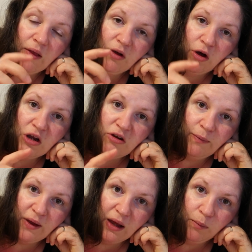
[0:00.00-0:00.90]
the only
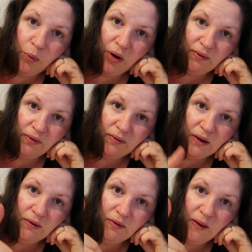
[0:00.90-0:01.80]
time they get presents
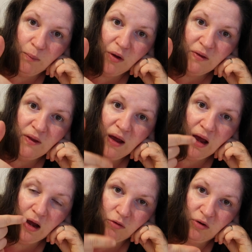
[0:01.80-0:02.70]
is their
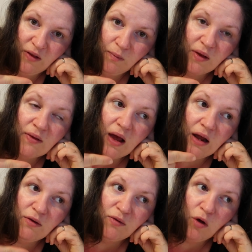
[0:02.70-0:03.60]
birthday and Christmas.
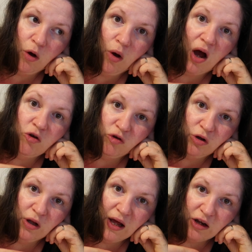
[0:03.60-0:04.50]
And so I
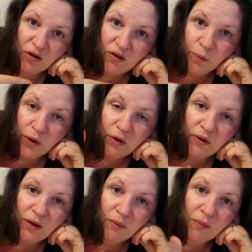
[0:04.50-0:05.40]
do like to
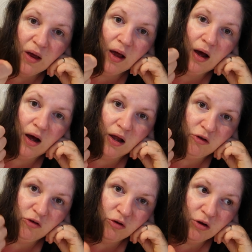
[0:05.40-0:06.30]
spoil them. I
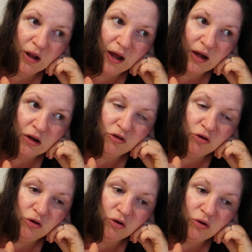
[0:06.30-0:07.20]
do like
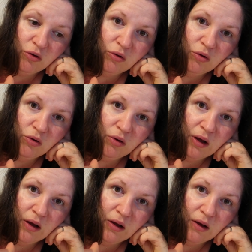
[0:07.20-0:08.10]
to
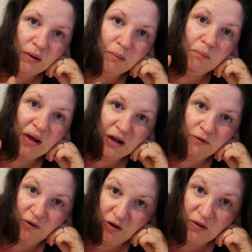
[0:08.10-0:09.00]
make
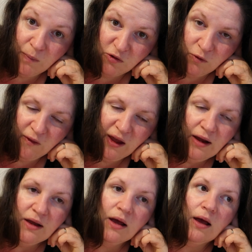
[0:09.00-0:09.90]
it a very special
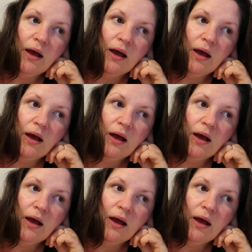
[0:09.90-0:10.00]
thing.